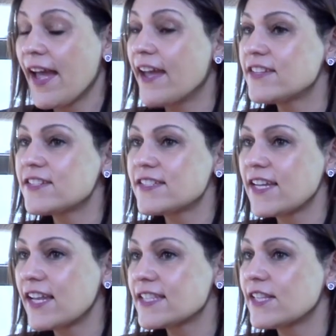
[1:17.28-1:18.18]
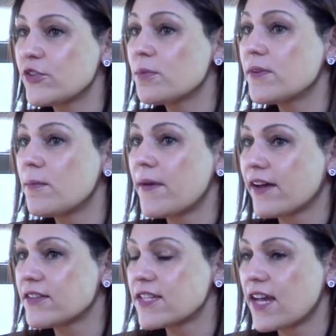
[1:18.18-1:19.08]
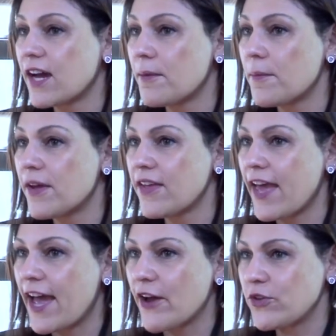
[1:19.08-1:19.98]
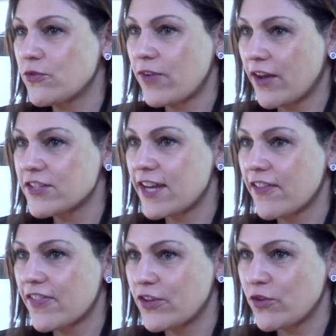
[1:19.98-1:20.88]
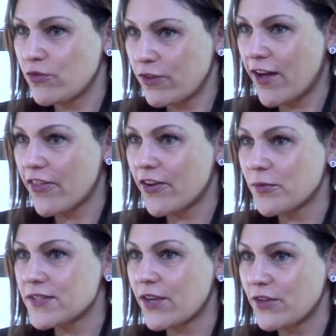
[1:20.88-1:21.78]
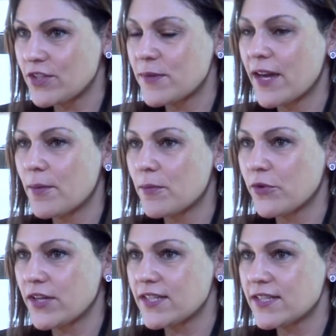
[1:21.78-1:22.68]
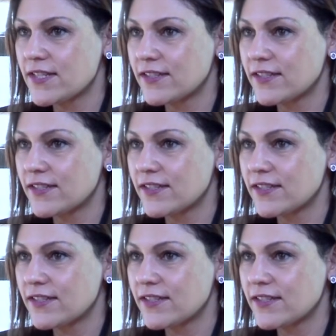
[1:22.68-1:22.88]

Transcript: And tell us a little bit about how you found out that your father was going to become a priest.